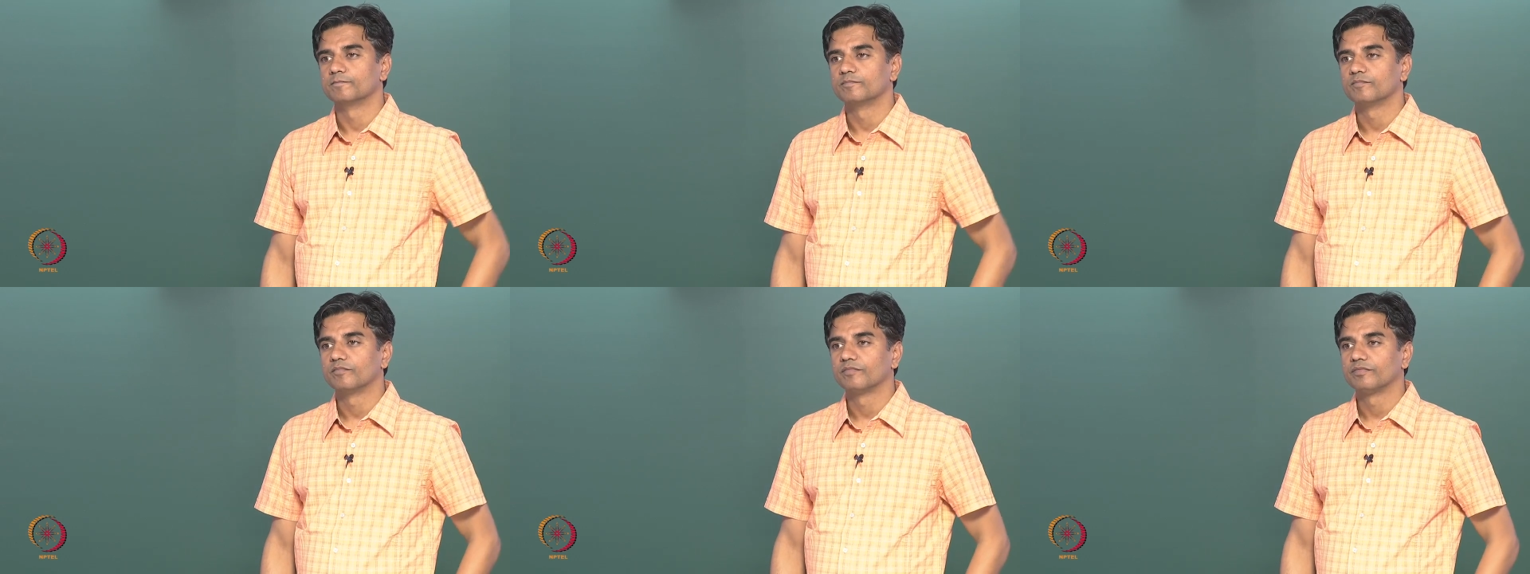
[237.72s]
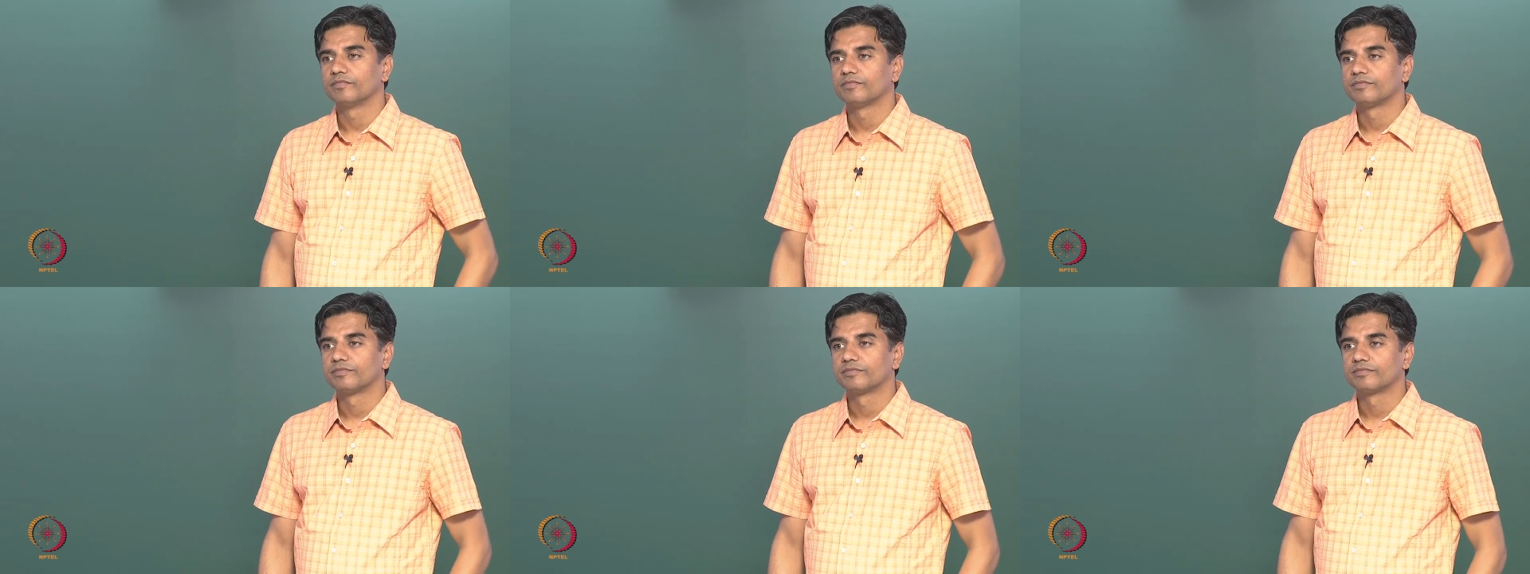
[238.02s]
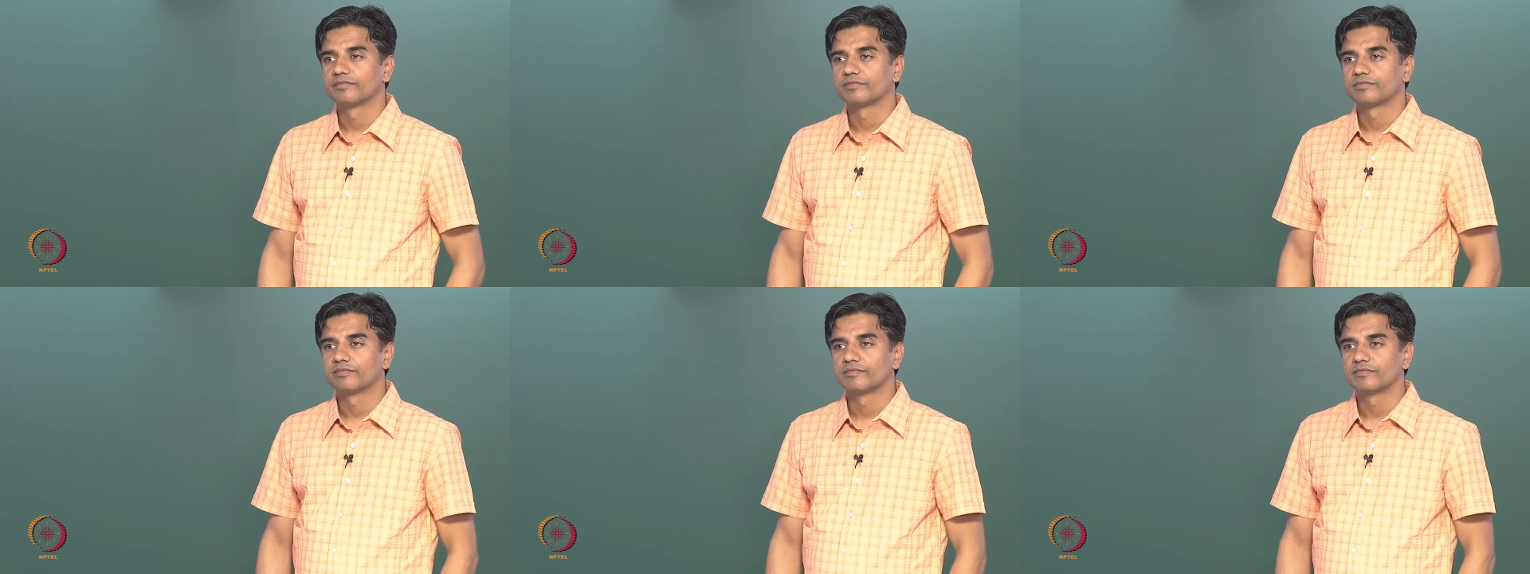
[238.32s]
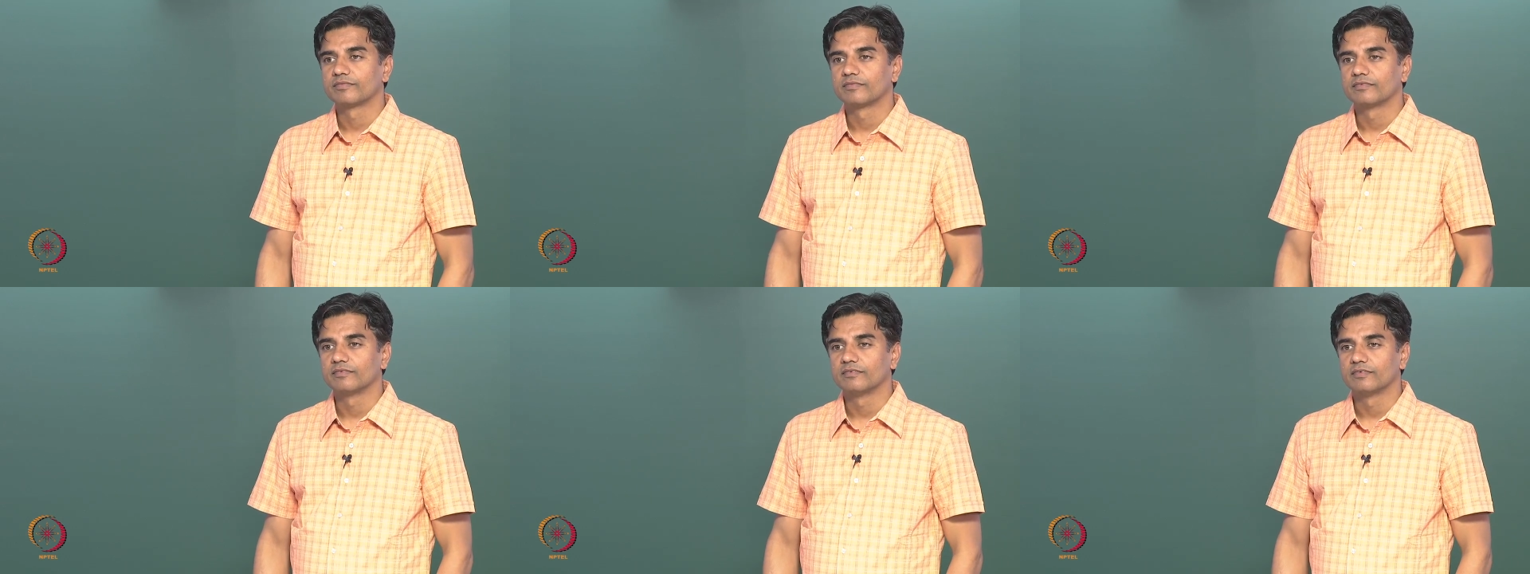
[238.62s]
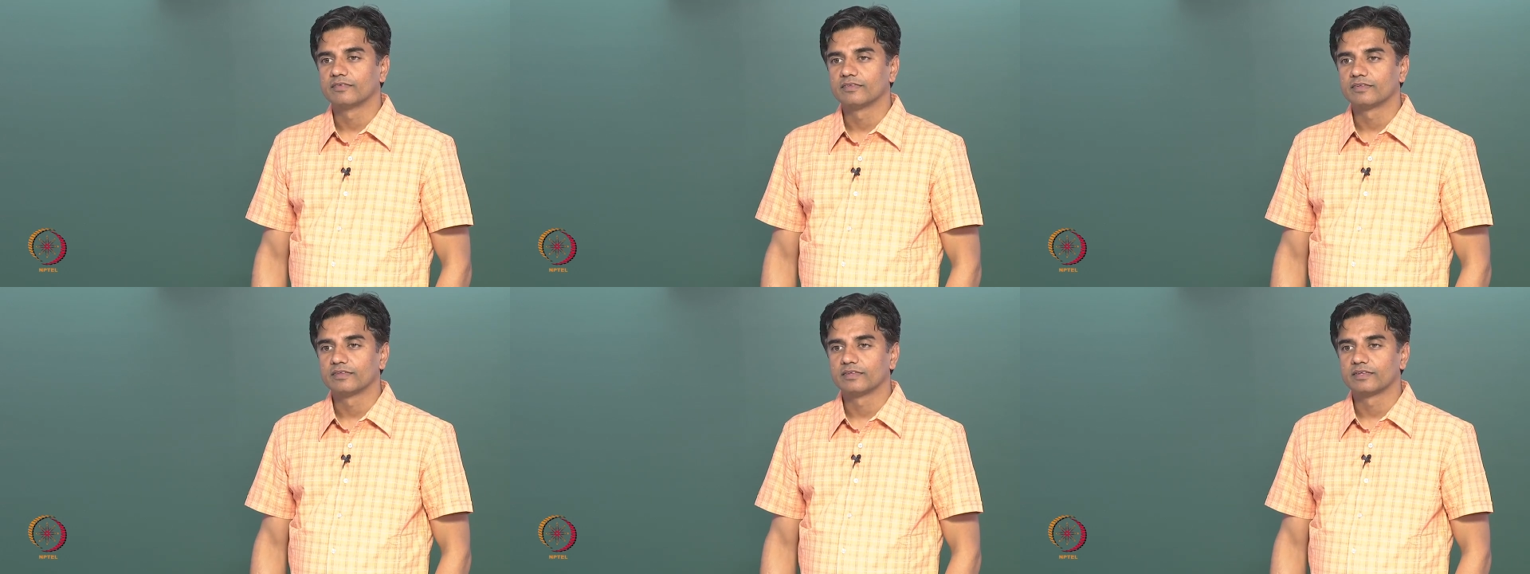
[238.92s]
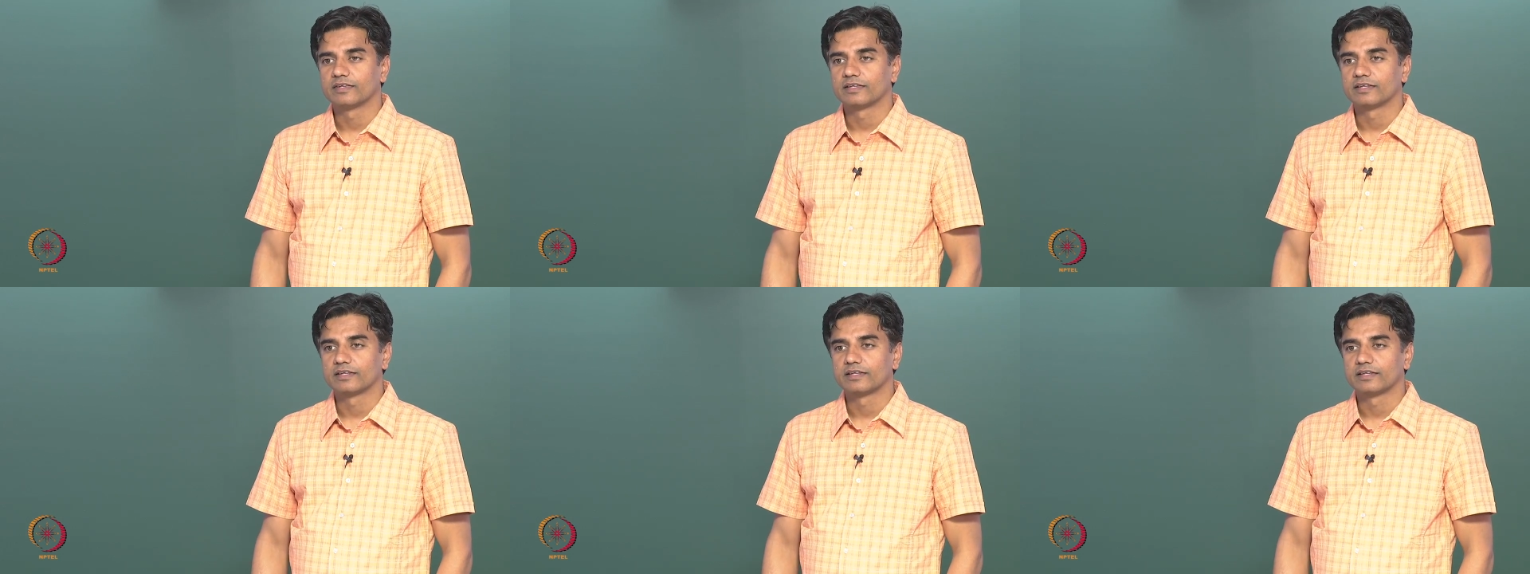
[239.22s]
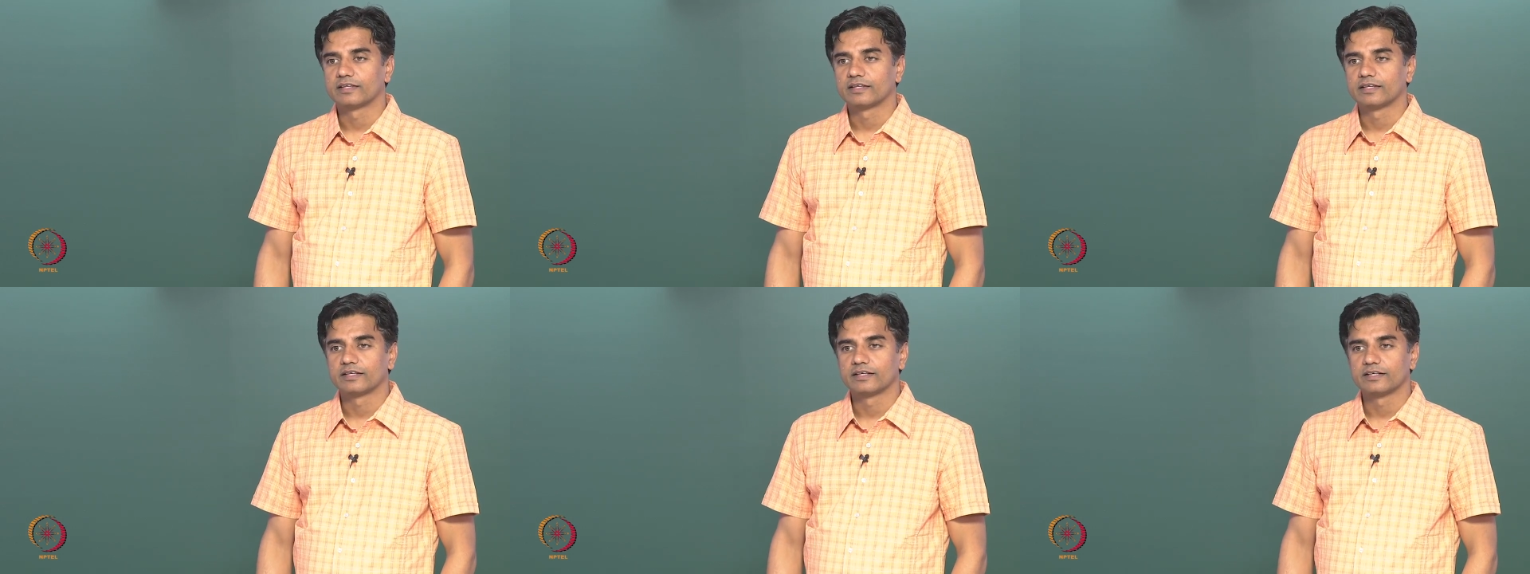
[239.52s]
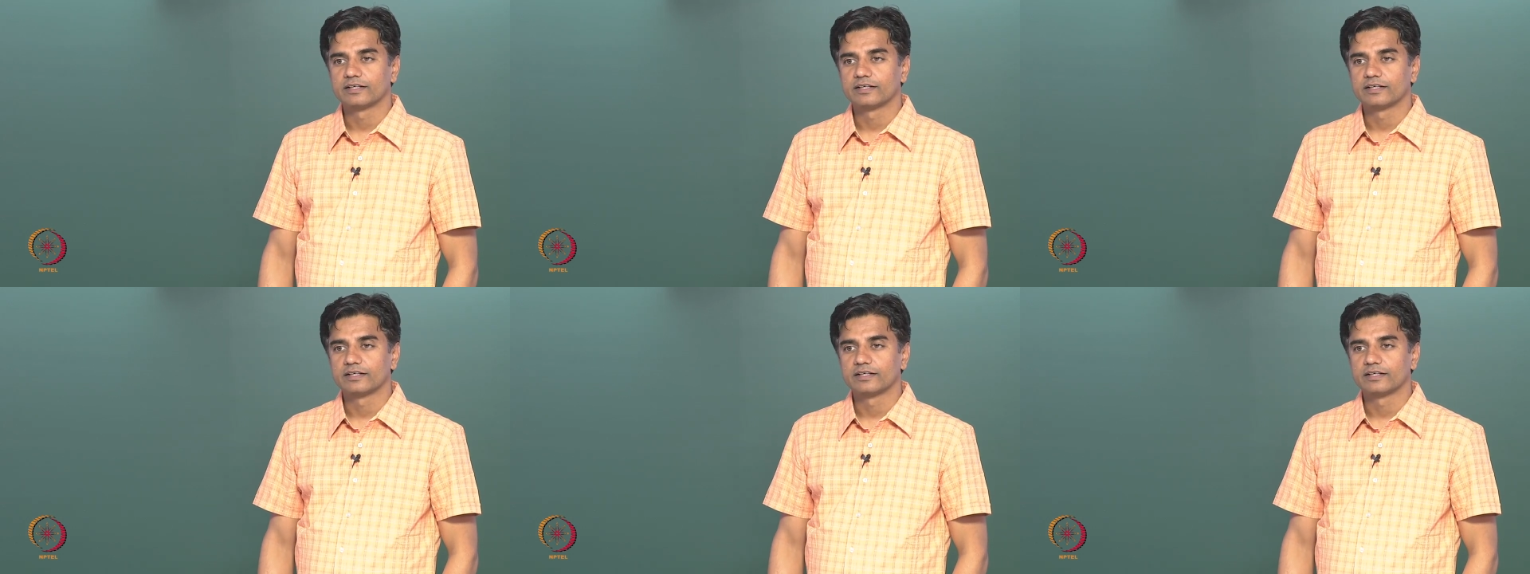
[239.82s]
(no one is talking)